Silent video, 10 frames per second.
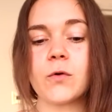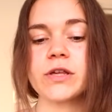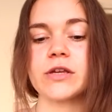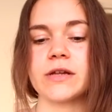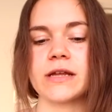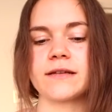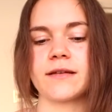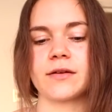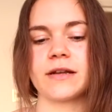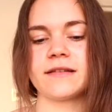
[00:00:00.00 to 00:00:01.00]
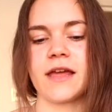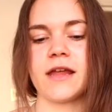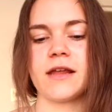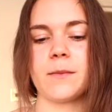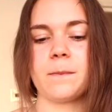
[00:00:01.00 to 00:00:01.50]
four units, I'm going to
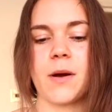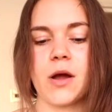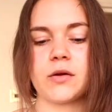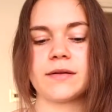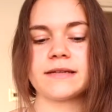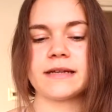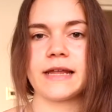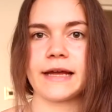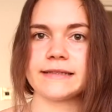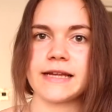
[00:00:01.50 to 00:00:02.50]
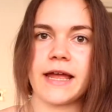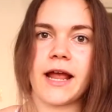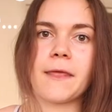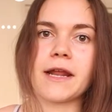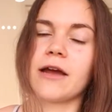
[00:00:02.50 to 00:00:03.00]
say, post leg day,
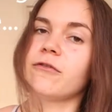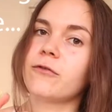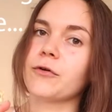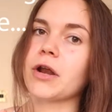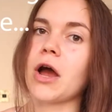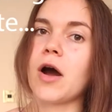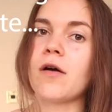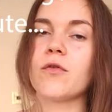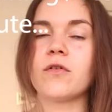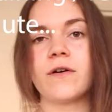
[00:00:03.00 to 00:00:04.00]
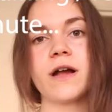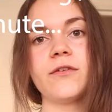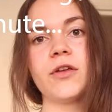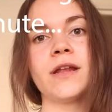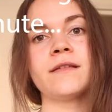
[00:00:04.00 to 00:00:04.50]
and then I have four and a half or
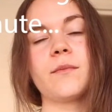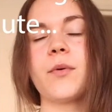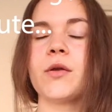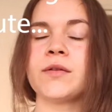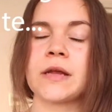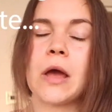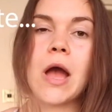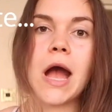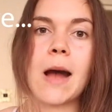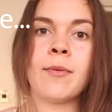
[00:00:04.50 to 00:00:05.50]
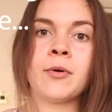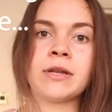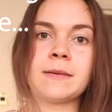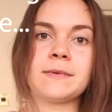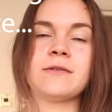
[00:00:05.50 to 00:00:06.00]
five units post upper
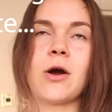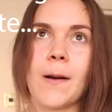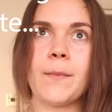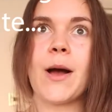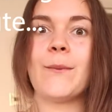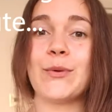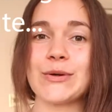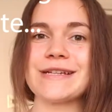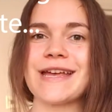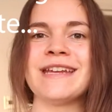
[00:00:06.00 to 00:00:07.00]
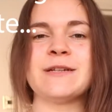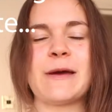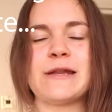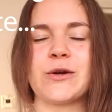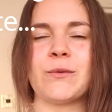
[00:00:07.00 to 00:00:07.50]
body upper body day,
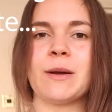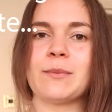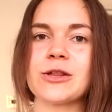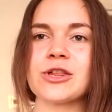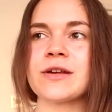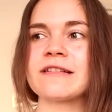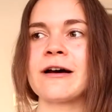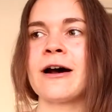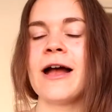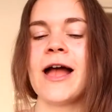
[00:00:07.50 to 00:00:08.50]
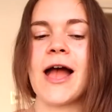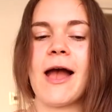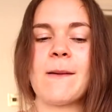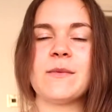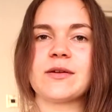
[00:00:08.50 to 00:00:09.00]
depending on what my blood sugars are.
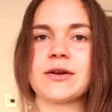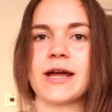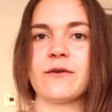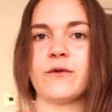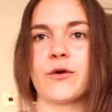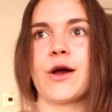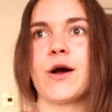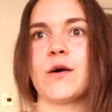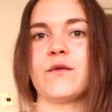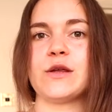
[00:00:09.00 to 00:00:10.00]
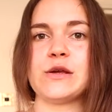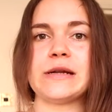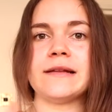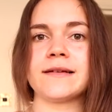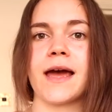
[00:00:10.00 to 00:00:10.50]
Um, so I'm going to have four and a half
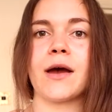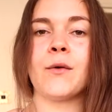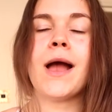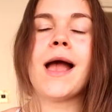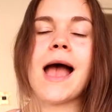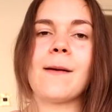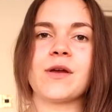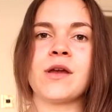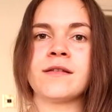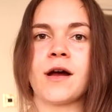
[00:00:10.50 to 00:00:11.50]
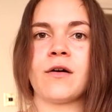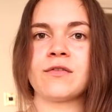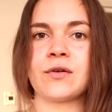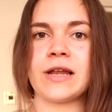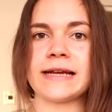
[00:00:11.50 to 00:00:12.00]
units now, and because
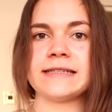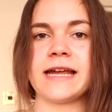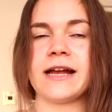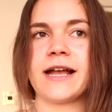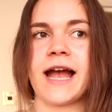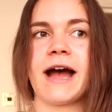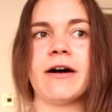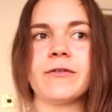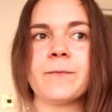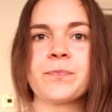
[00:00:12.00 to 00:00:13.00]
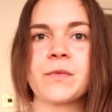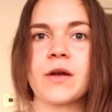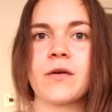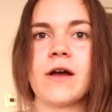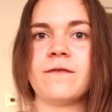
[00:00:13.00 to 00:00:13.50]
after a leg day I have
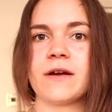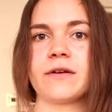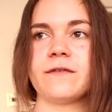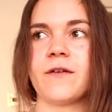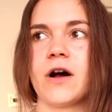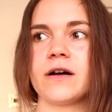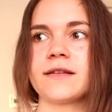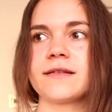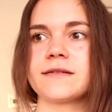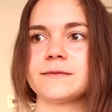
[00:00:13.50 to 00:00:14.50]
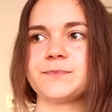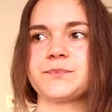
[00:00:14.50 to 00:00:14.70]
a very fast,